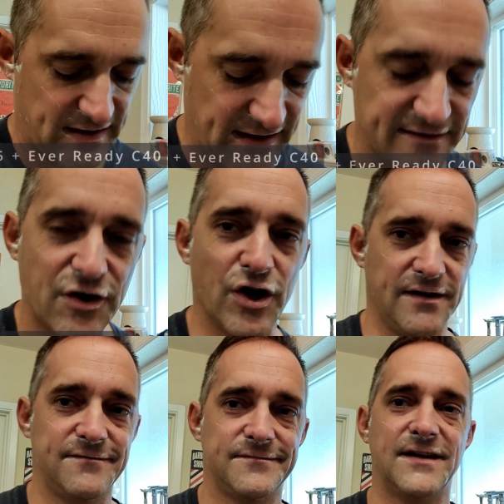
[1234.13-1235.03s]
It's
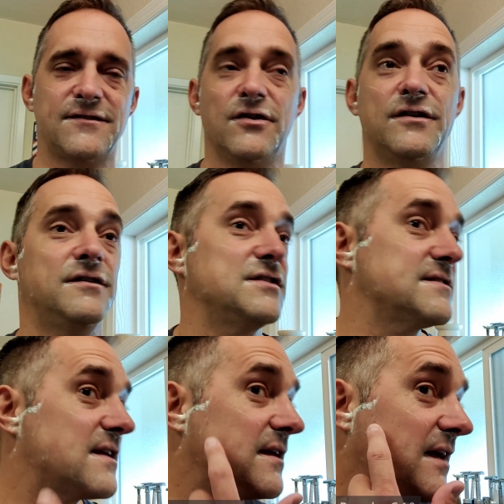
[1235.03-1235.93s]
good. It's good. You
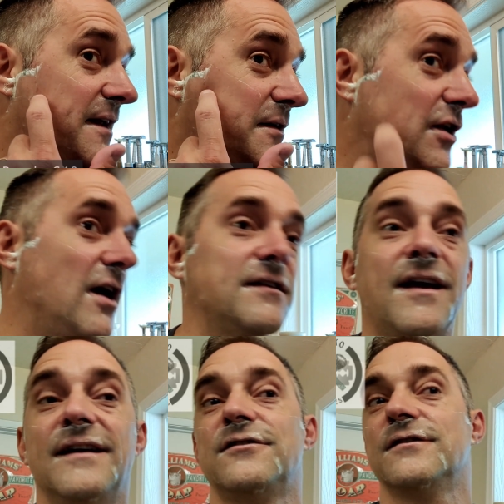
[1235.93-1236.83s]
just gotta not
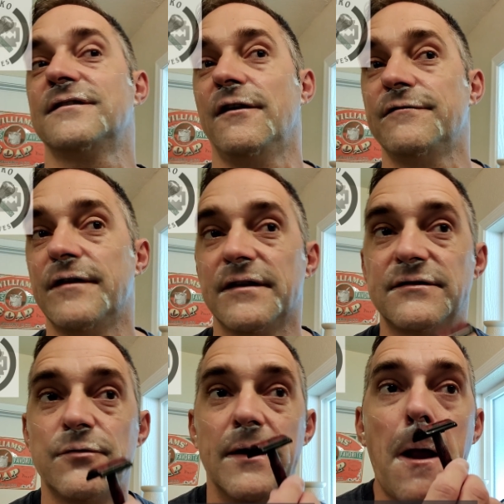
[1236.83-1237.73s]
cut yourself with a
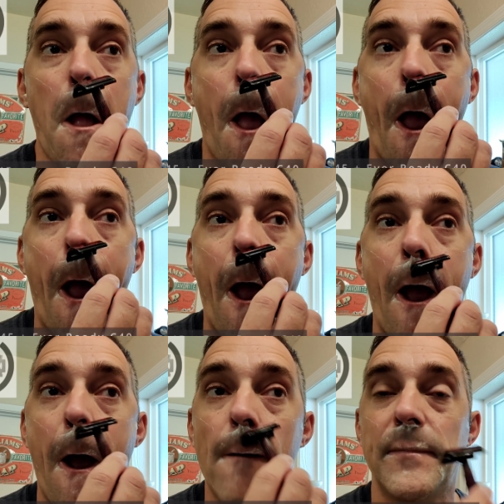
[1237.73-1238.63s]
twig
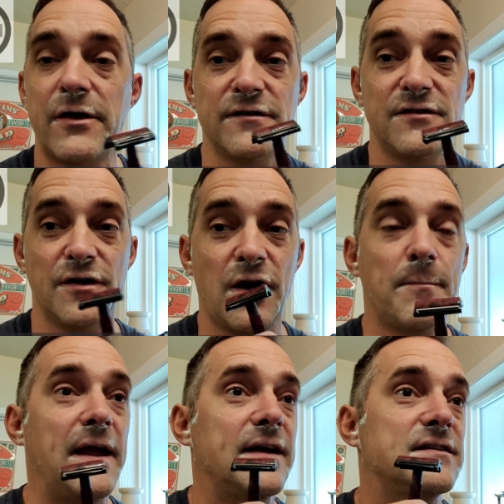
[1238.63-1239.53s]
because you're not
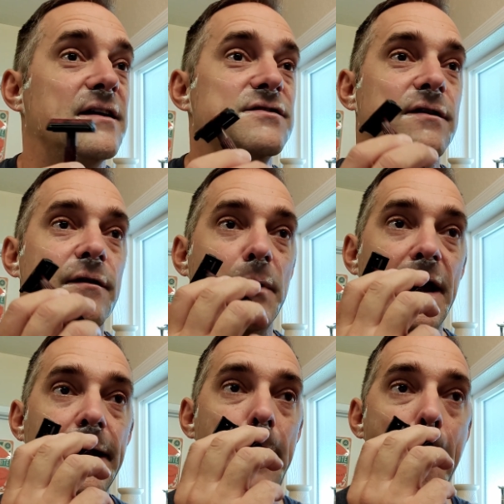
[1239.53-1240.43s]
paying attention to the
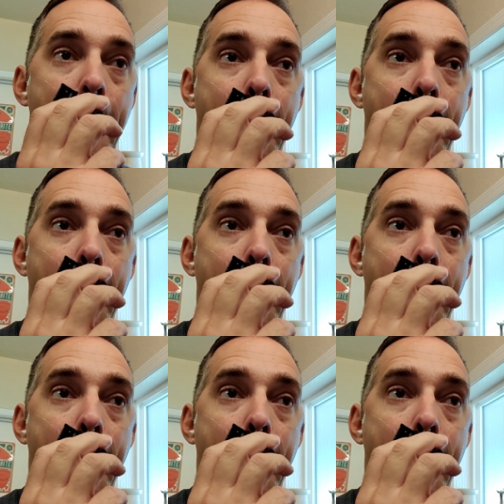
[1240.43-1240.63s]
blade.